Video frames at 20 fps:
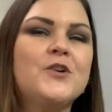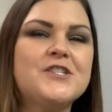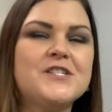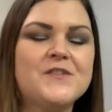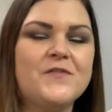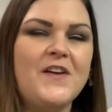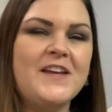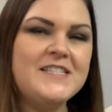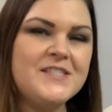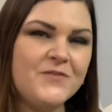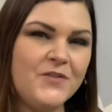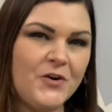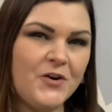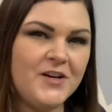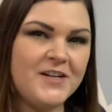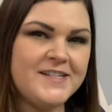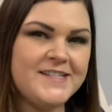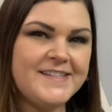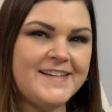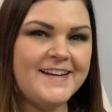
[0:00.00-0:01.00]
face of
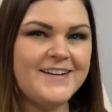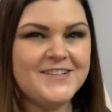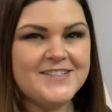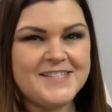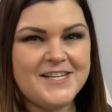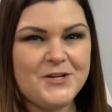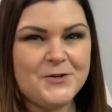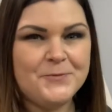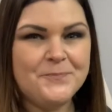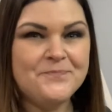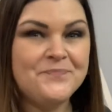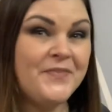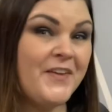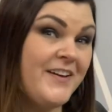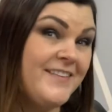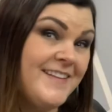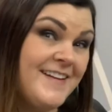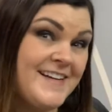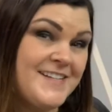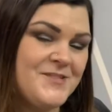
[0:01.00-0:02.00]
yours, and I'll see you on
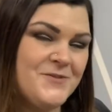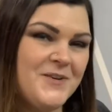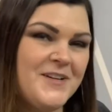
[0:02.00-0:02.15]
the next one.